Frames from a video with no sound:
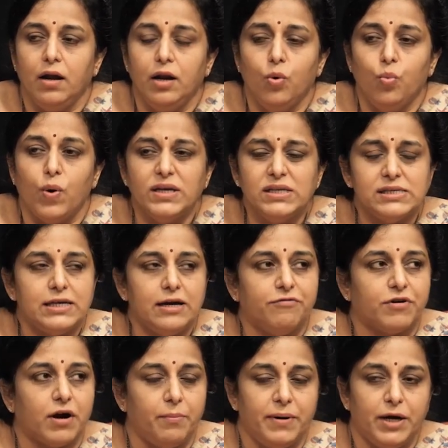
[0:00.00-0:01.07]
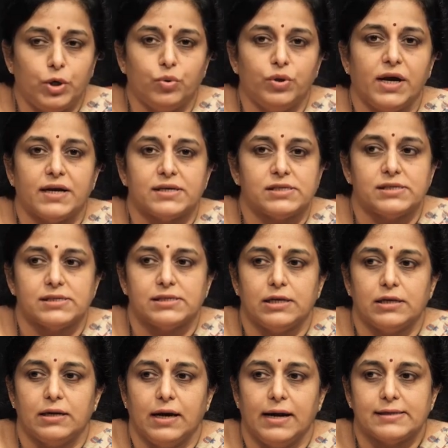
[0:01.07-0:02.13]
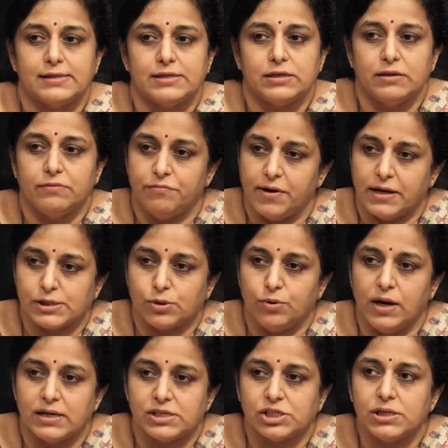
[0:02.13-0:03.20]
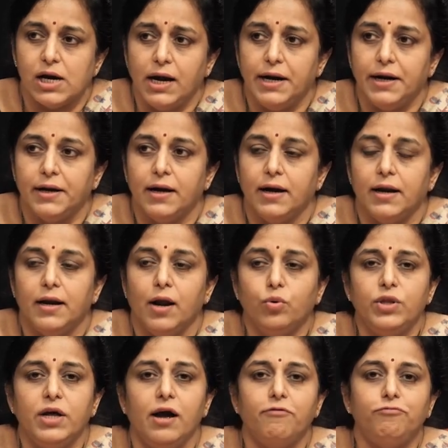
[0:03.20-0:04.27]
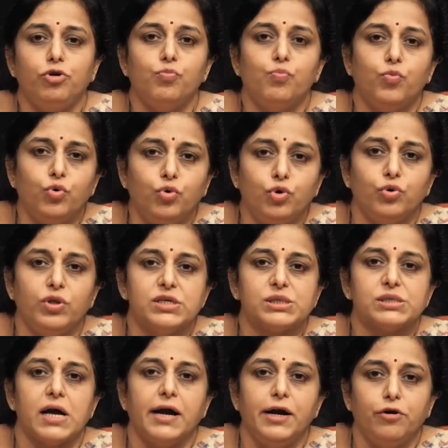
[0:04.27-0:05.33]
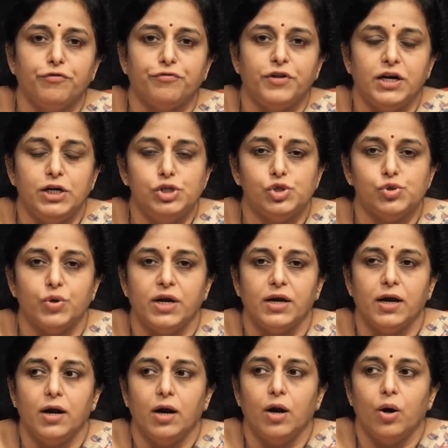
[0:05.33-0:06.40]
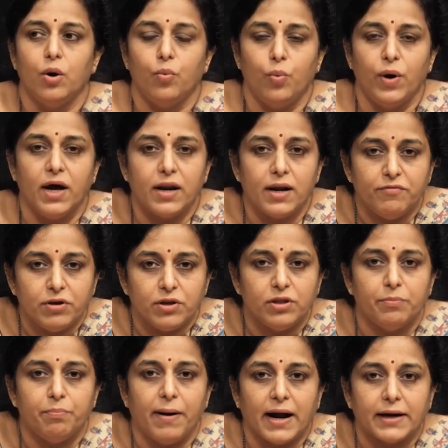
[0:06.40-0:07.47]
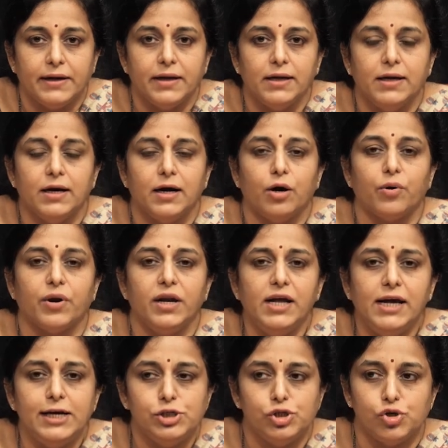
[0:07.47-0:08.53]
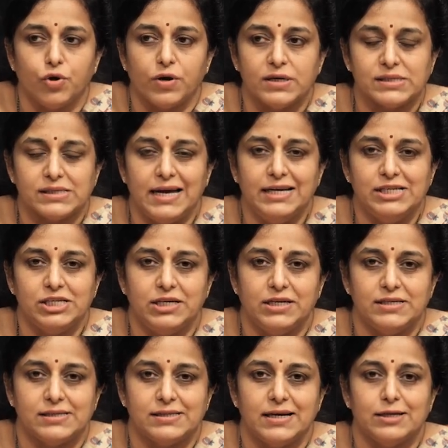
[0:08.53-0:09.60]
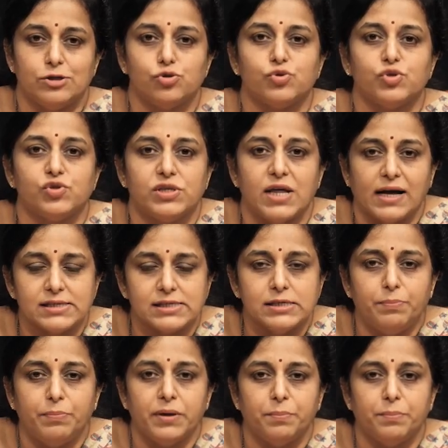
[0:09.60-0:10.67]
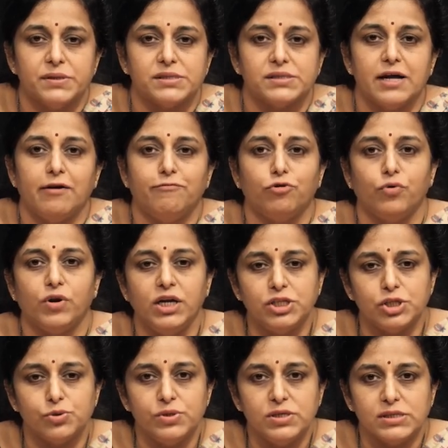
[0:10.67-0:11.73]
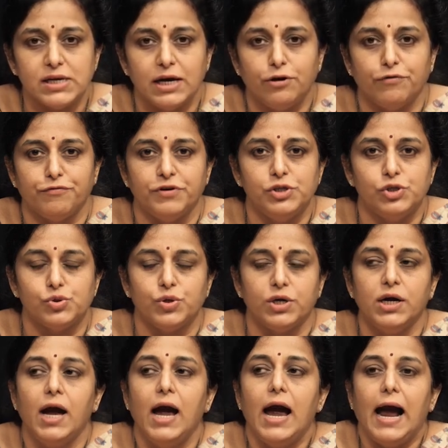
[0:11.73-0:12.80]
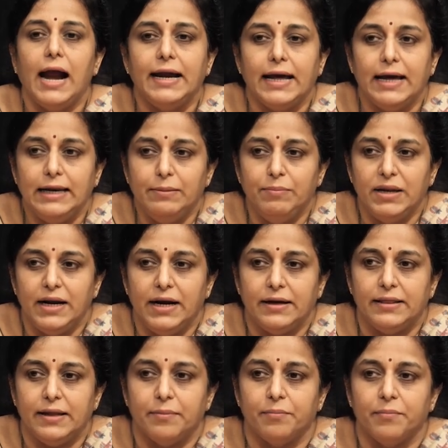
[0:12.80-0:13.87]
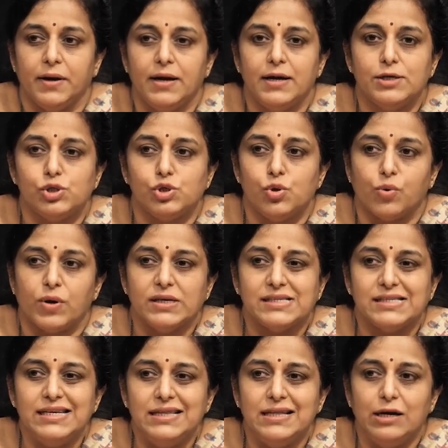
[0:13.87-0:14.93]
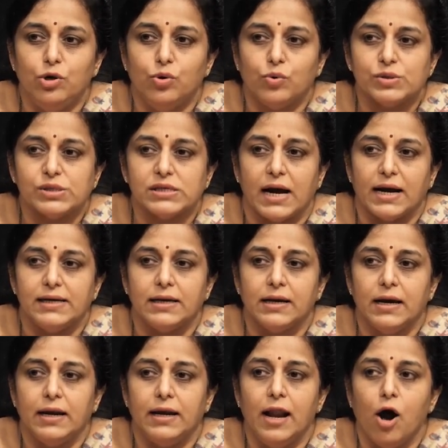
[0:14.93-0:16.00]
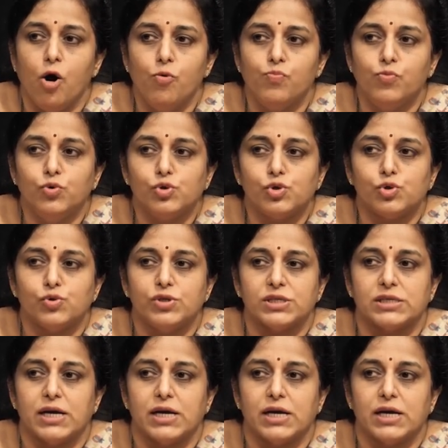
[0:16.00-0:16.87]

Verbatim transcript: Now, once they have come into the extravascular site, now they have to move to the site of the injury, wherever the bacteria or any injurious agent is there. So, that is the purpose. They have to reach to the site of injury and eliminate them. So, you can see the leukocyte now moves to the